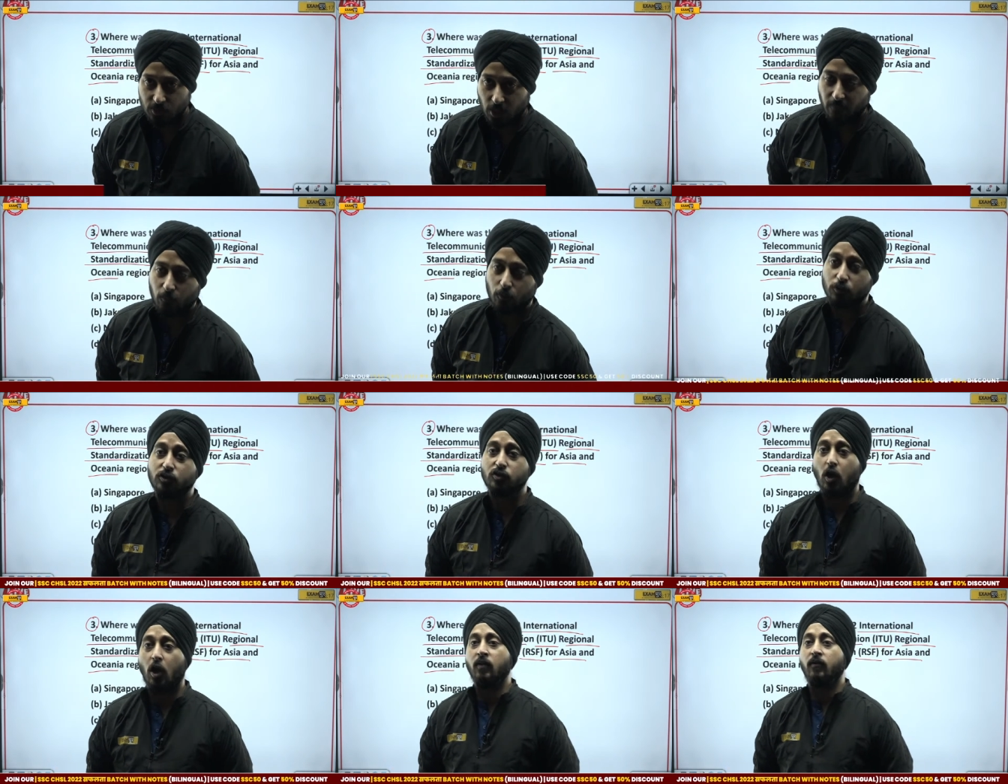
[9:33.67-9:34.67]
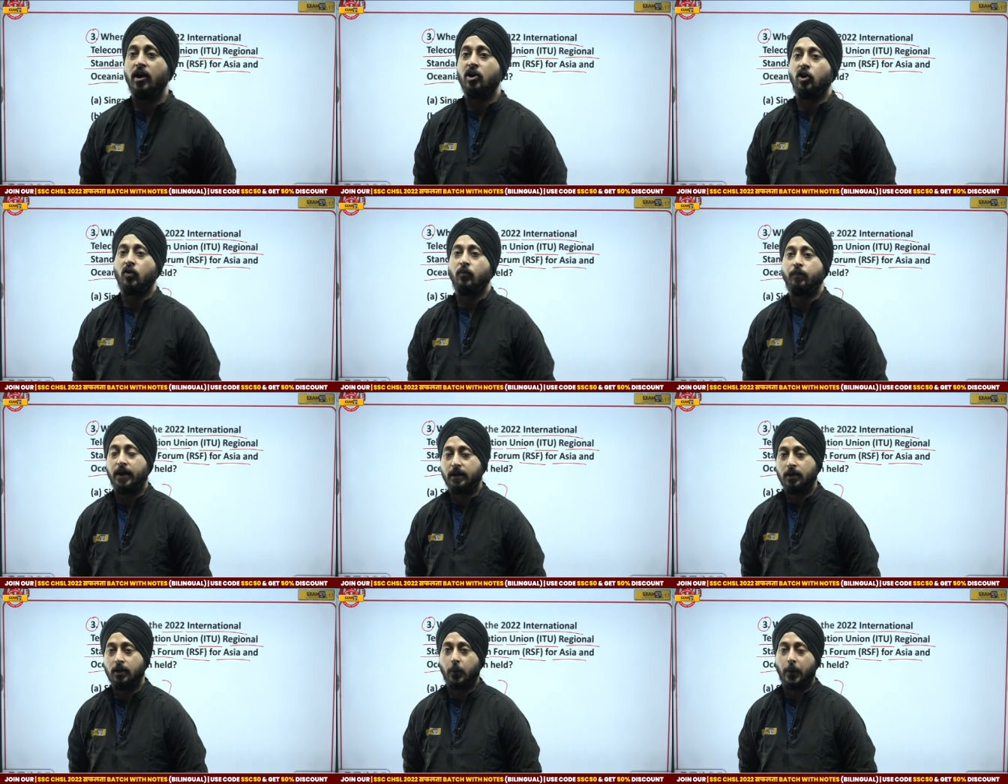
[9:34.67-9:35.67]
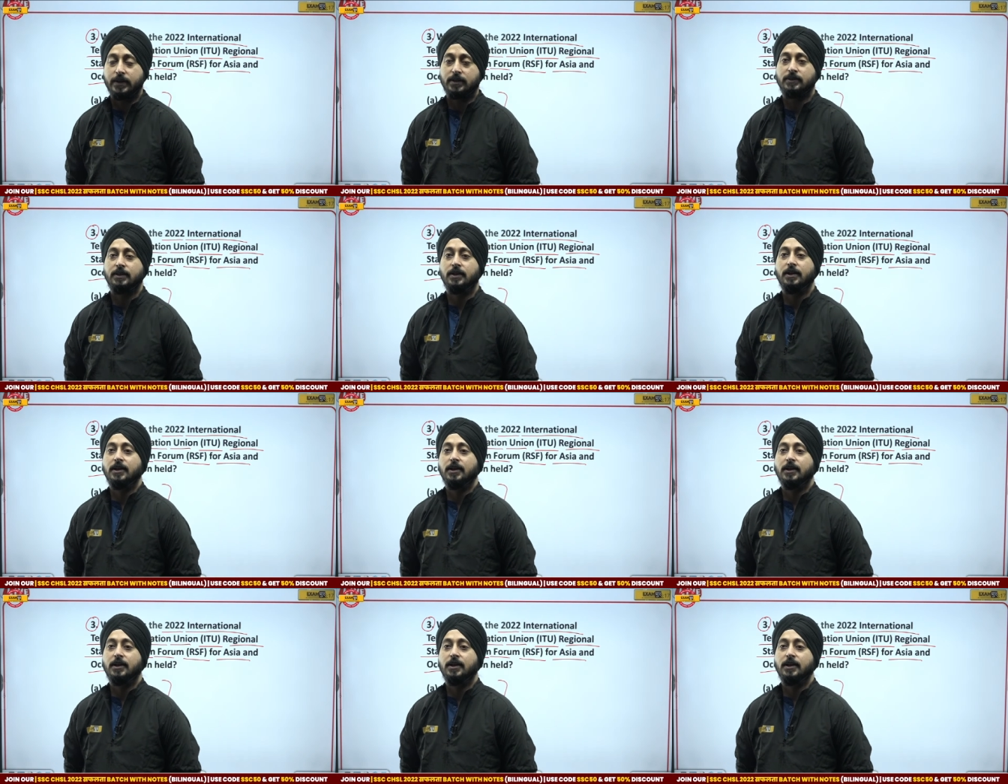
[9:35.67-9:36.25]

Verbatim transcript: You have to solve a lot of uh, questions.